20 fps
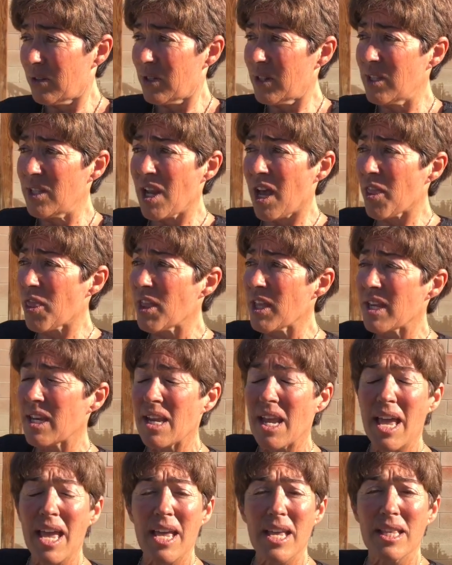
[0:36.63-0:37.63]
nothing,
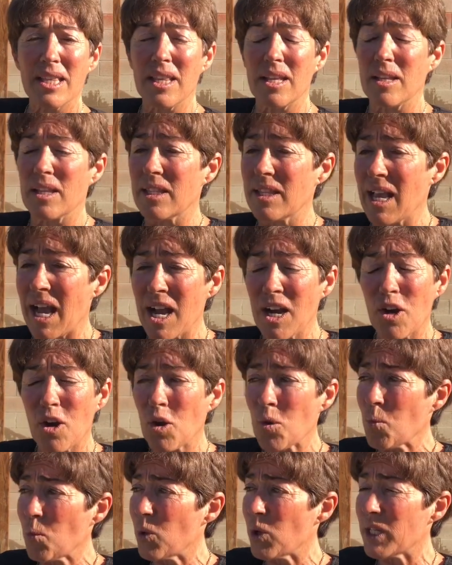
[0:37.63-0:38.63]
knock
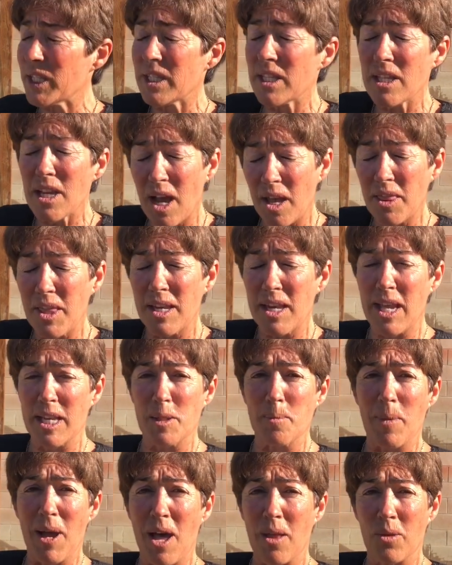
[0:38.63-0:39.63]
on wood, nothing has
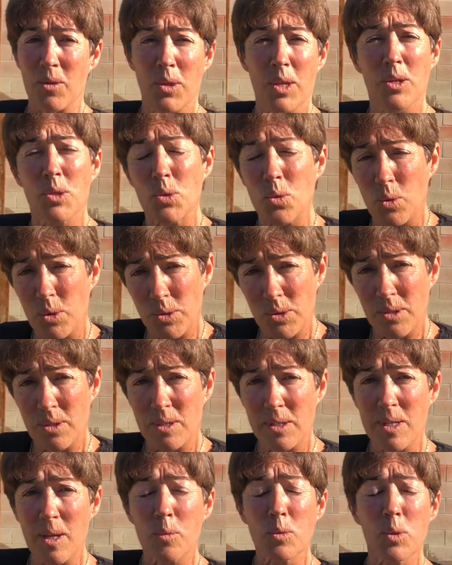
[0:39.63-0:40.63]
bothered this horse
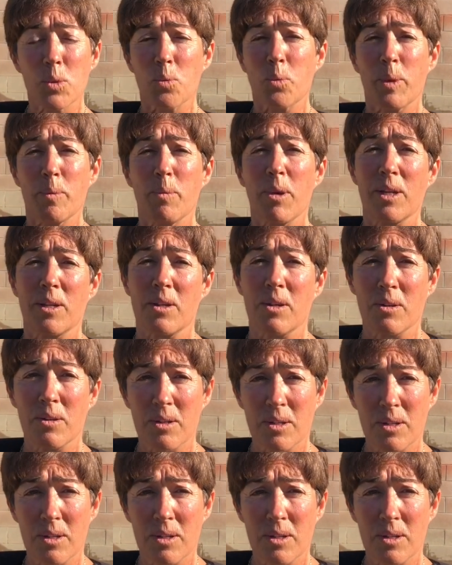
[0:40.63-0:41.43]
since we've been here.